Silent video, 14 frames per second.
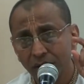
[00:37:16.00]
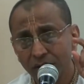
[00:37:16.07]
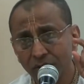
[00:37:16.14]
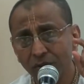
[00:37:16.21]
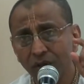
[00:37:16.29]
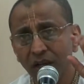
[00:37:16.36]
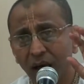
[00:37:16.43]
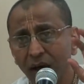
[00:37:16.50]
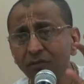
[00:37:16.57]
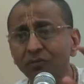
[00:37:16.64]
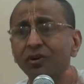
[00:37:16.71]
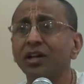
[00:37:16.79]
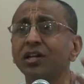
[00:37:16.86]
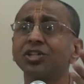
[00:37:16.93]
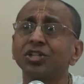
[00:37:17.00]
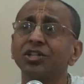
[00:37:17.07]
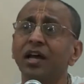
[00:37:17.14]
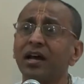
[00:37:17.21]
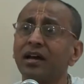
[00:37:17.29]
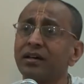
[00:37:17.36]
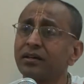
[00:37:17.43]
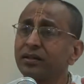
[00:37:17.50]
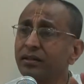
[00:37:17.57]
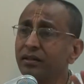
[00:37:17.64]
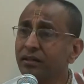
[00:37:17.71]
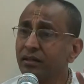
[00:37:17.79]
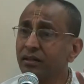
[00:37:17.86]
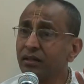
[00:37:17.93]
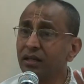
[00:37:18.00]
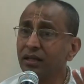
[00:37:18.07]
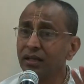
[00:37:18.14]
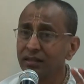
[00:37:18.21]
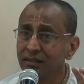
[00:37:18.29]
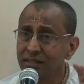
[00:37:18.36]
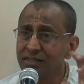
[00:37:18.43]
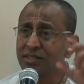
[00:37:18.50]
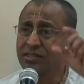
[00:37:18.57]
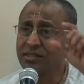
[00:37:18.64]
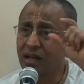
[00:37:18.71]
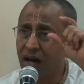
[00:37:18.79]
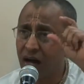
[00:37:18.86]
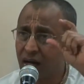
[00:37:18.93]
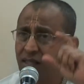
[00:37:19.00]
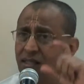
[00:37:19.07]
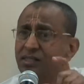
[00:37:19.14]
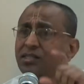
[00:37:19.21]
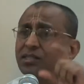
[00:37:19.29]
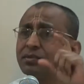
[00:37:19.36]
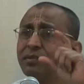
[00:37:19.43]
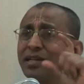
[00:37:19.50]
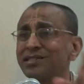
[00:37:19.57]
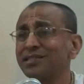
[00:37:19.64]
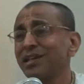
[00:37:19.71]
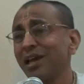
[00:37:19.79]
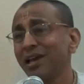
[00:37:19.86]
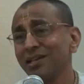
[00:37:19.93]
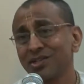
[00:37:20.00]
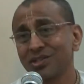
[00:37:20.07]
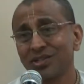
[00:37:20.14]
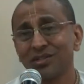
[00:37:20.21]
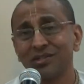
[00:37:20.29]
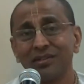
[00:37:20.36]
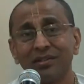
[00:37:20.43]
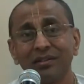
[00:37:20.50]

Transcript: to love Krishna, this is the highest message.